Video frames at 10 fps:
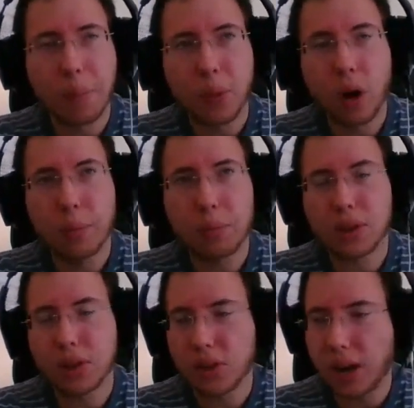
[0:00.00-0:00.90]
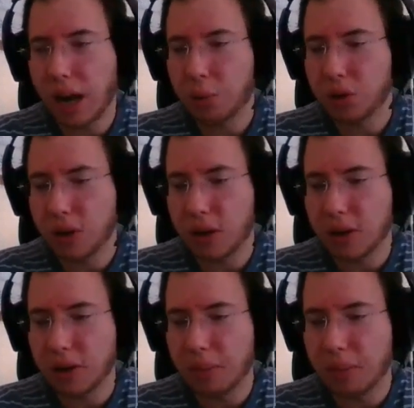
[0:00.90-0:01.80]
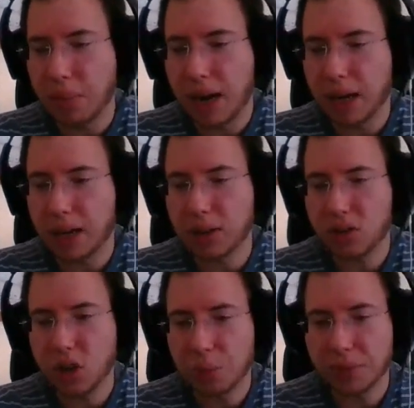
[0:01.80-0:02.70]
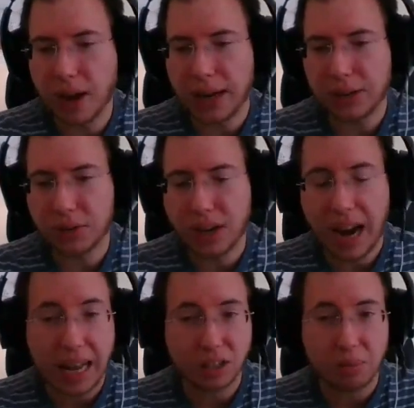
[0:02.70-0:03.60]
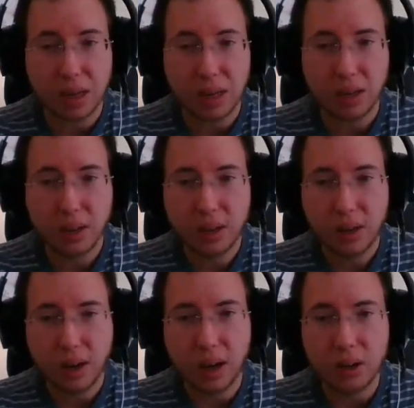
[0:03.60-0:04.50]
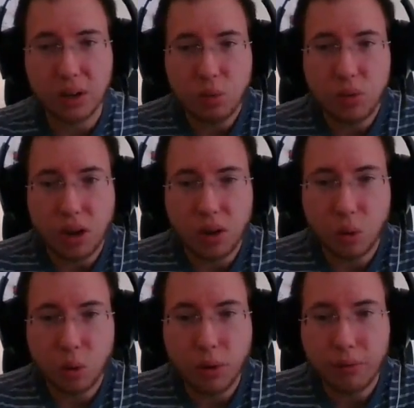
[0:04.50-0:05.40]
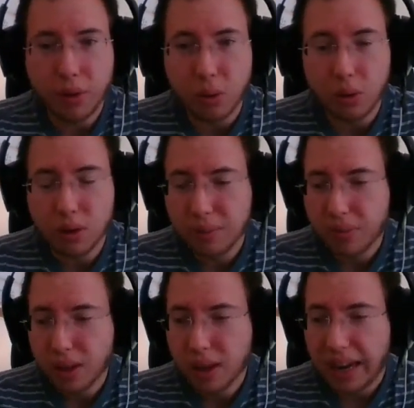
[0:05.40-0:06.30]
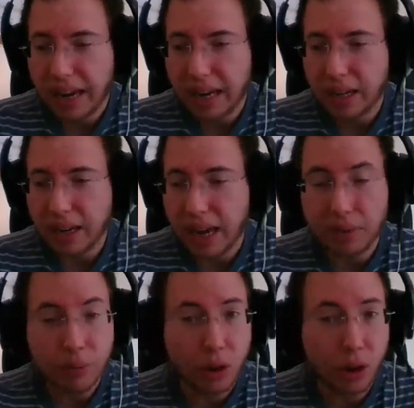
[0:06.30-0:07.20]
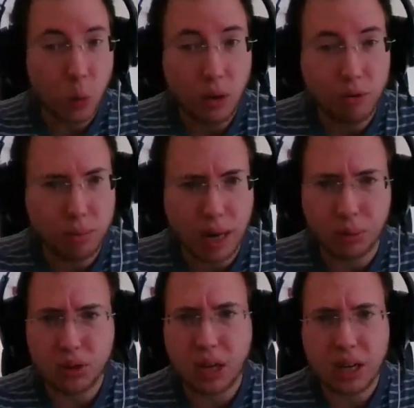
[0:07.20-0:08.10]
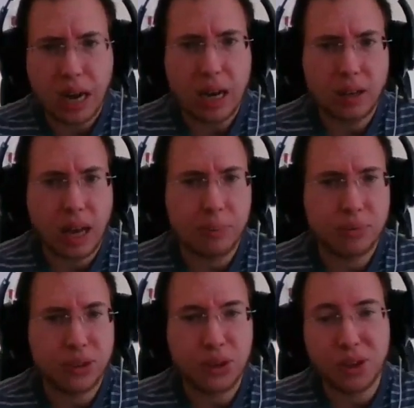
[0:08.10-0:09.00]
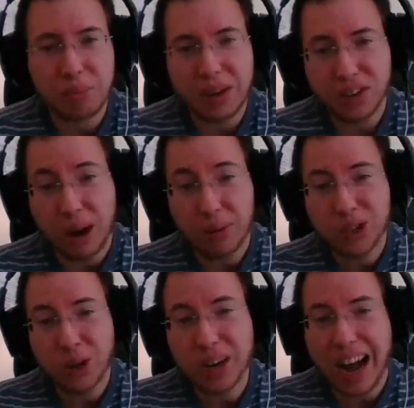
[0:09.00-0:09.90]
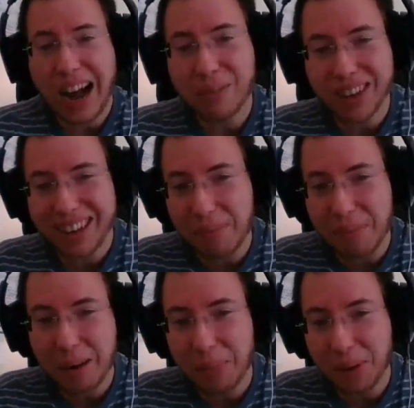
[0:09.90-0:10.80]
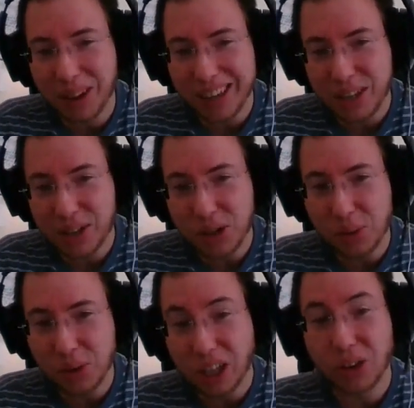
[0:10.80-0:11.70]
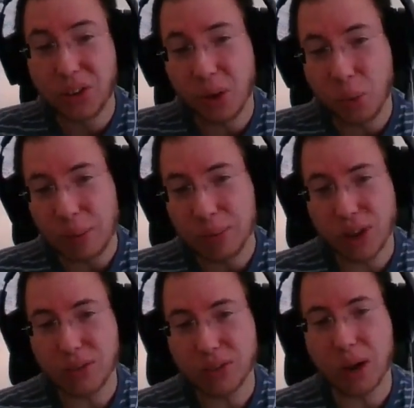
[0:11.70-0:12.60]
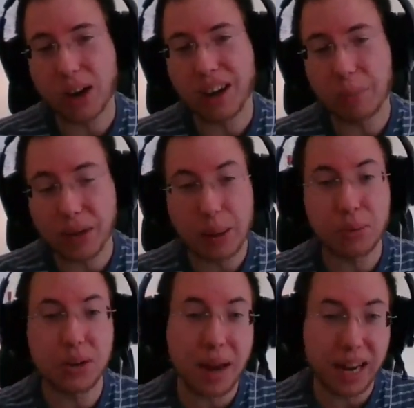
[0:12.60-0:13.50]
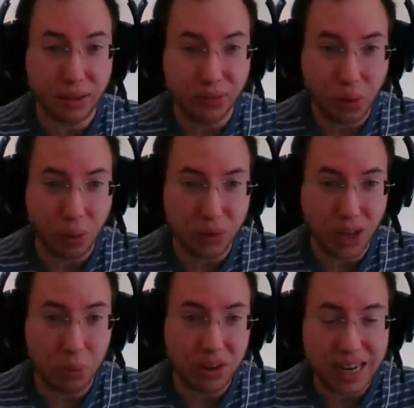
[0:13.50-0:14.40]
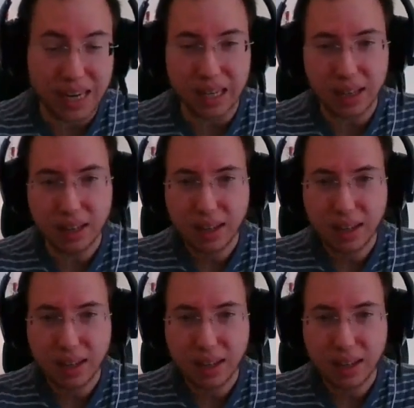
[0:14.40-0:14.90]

one position I was in, my supervisor asked me, "Do you know Wufoo?" And I've never heard of Wufoo, but I was like, yeah, absolutely, because I was so confident in my ability to learn the web software and be able to make the forms that were needed.